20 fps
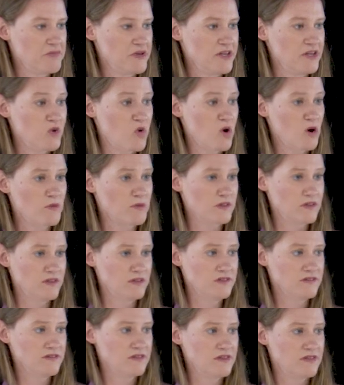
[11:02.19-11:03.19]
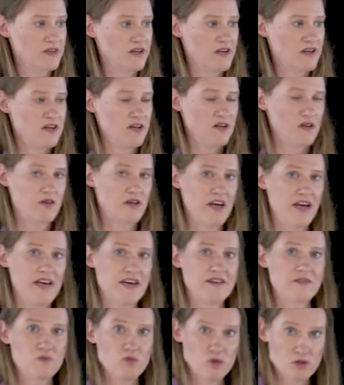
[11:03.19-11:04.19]
p orbital, okay,
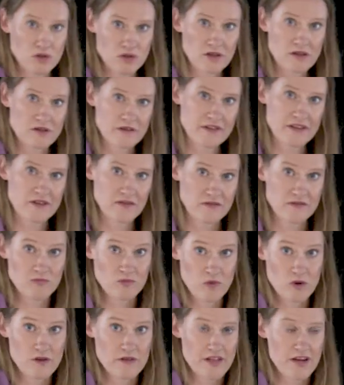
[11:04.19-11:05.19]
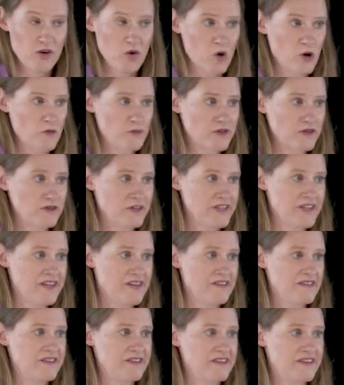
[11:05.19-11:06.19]
and we'll learn that where that orbital
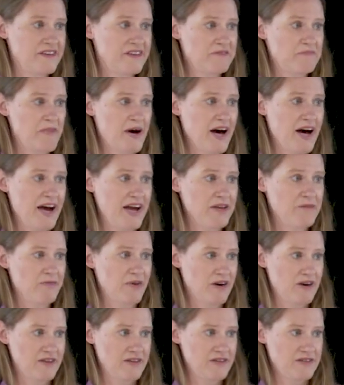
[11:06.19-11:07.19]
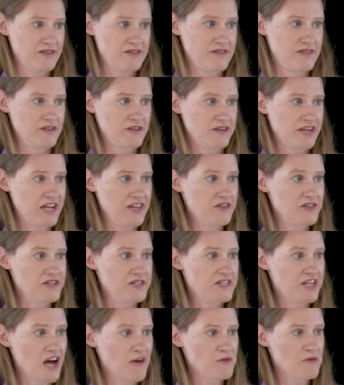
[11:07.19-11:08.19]
is this pi bond. Okay, the
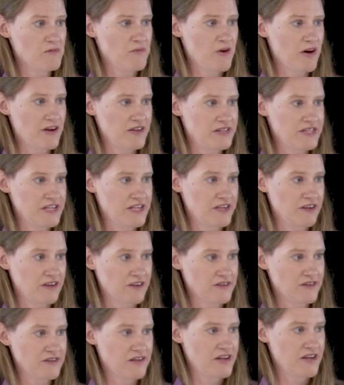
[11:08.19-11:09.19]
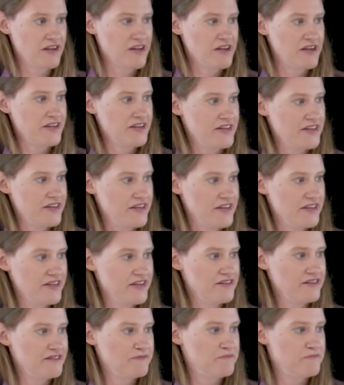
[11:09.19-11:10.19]
double bond here
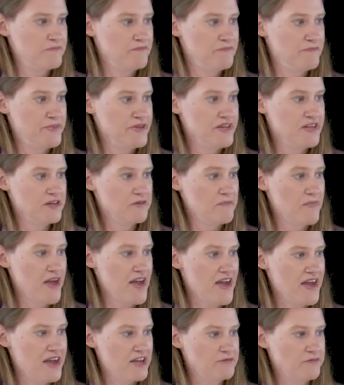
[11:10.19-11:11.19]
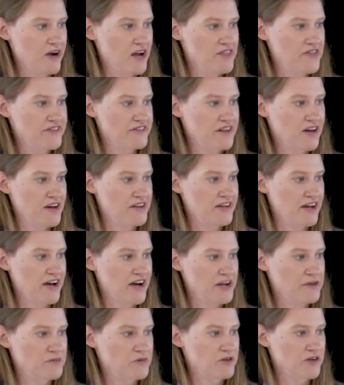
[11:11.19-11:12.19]
is being made by this
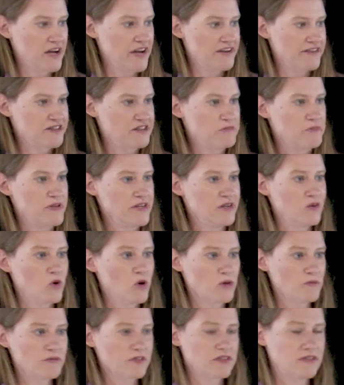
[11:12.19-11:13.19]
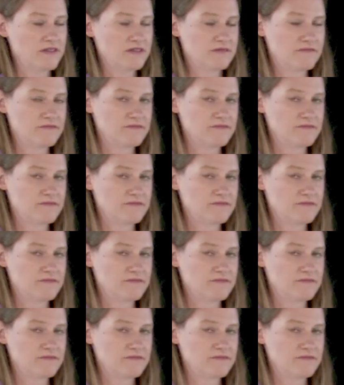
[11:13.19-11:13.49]
unhybridized p orbital.